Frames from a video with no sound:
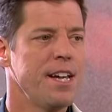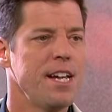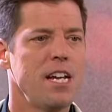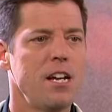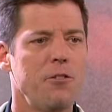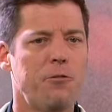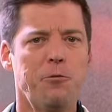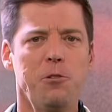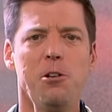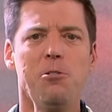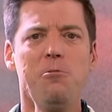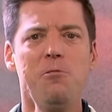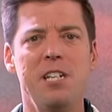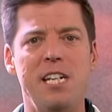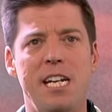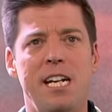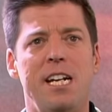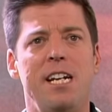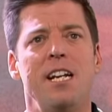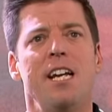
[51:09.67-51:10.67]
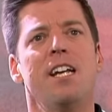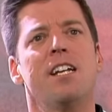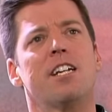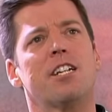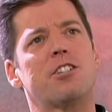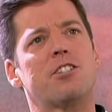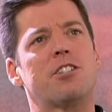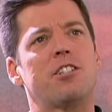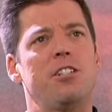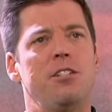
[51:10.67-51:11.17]
If you need an
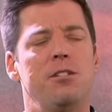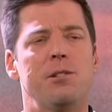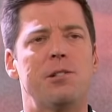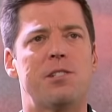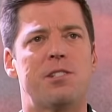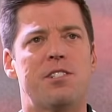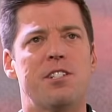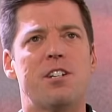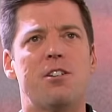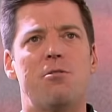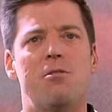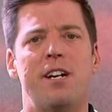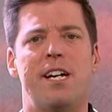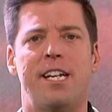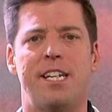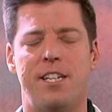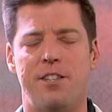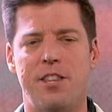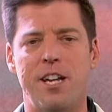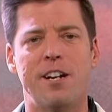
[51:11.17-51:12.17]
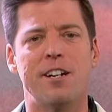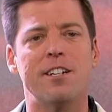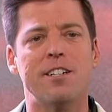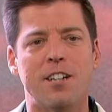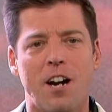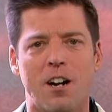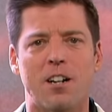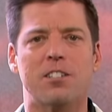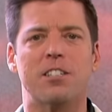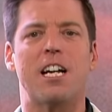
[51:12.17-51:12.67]
excuse to quit,
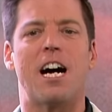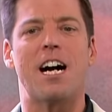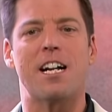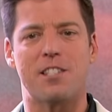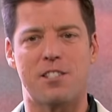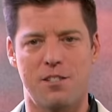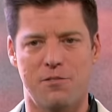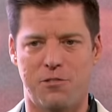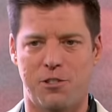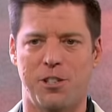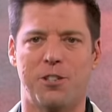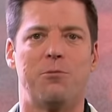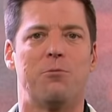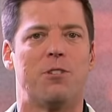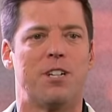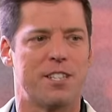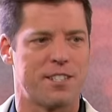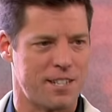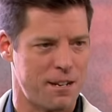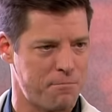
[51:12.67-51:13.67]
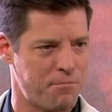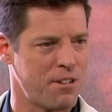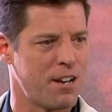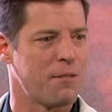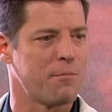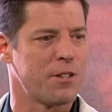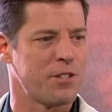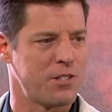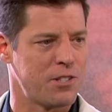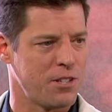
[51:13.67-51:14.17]
there are lots of good ones, I
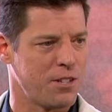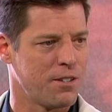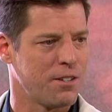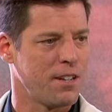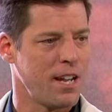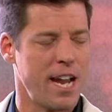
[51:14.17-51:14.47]
promise you.